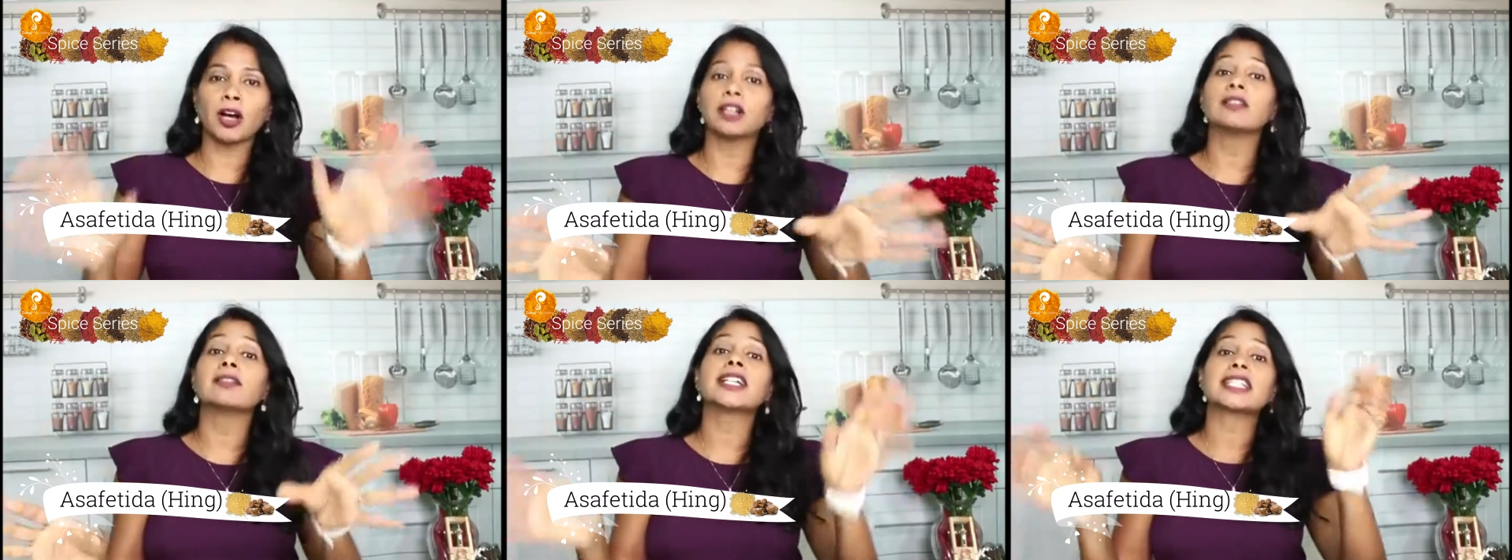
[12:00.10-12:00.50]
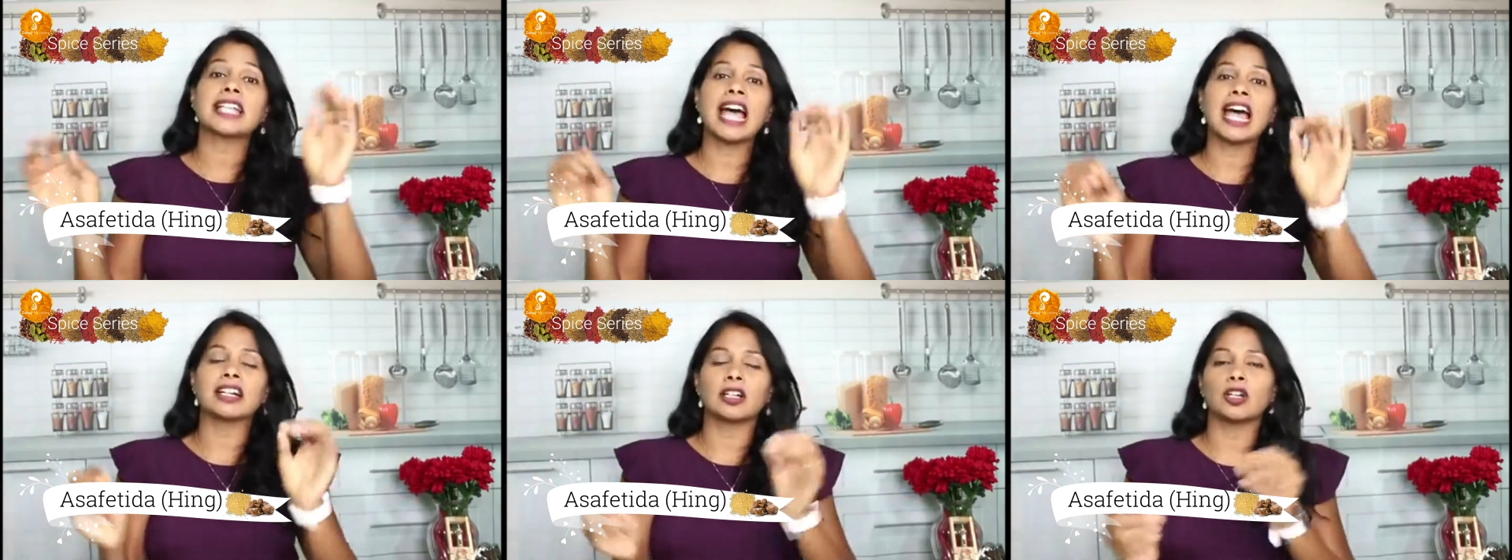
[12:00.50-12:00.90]
always
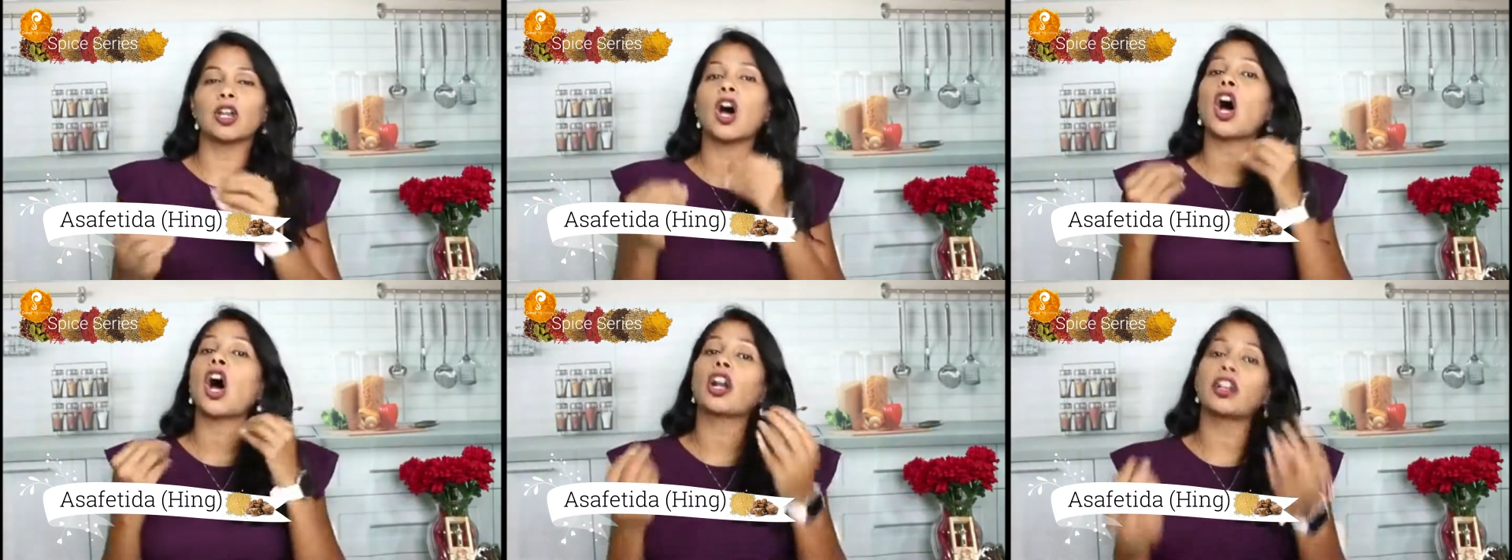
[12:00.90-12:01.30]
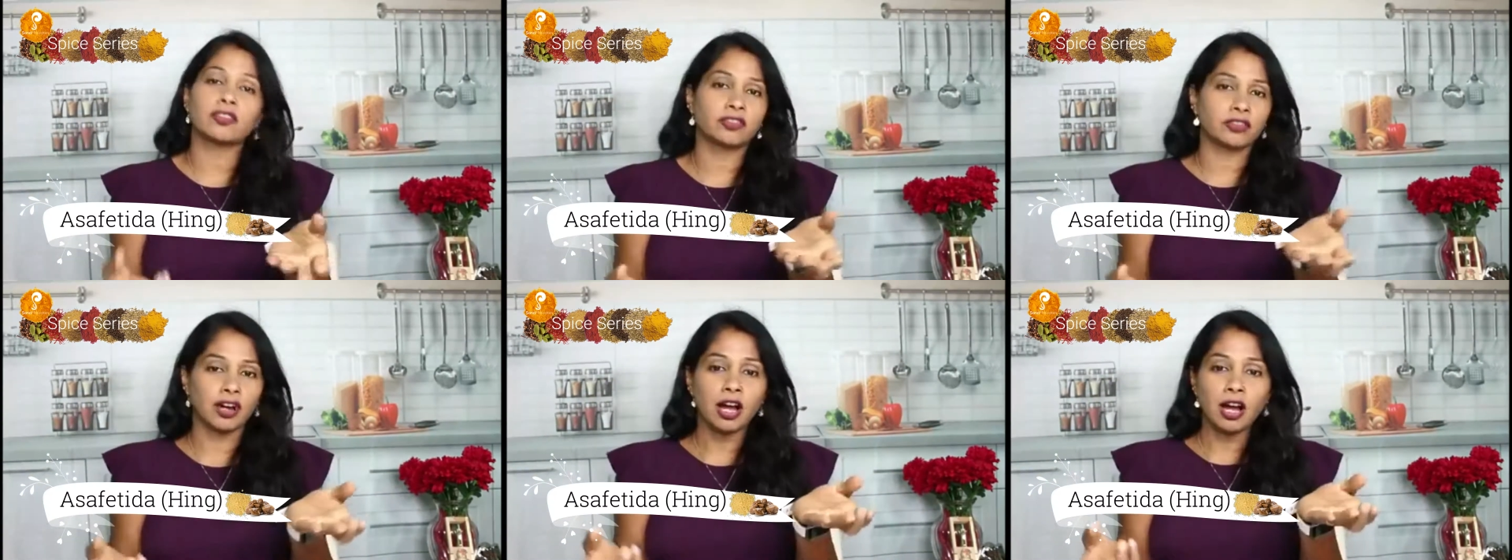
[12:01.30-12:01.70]
had a lot
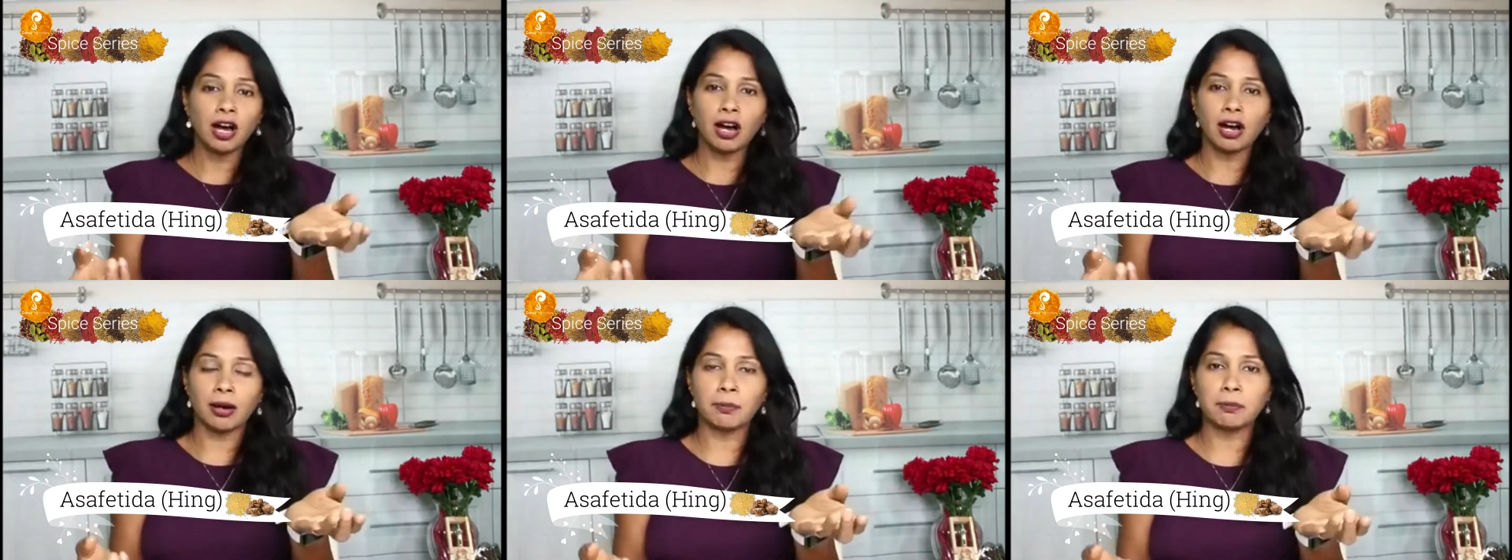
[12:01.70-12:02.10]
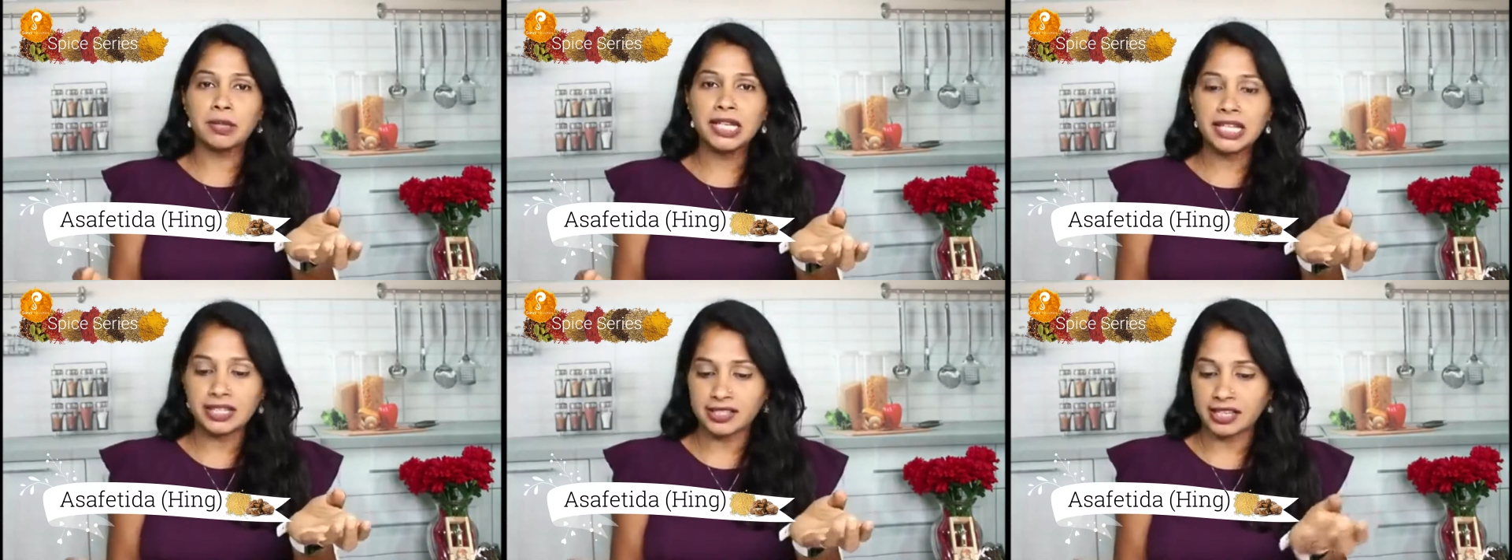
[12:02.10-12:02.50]
of
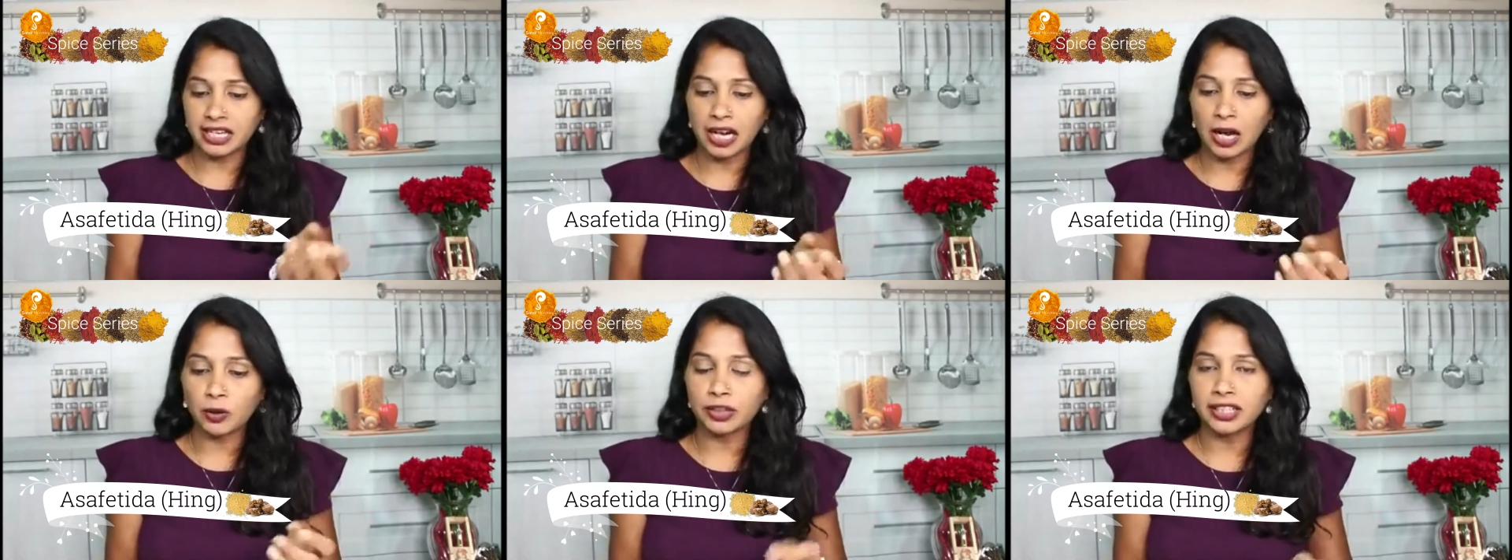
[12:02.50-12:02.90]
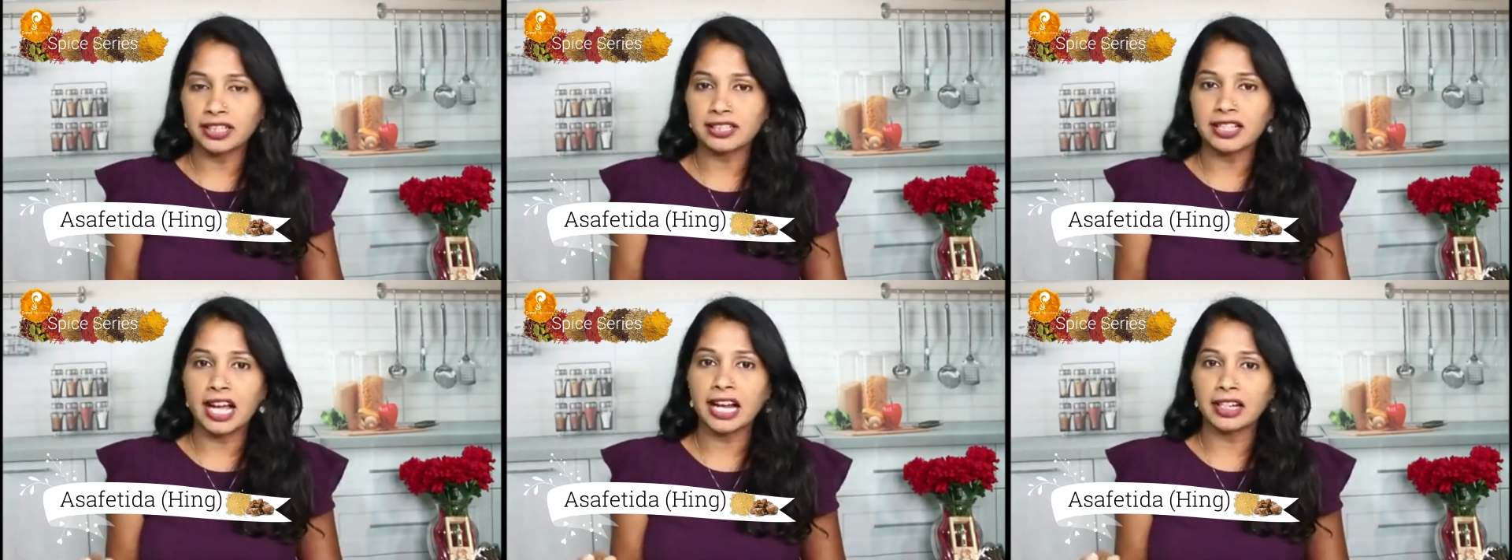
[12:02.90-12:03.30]
bees around this,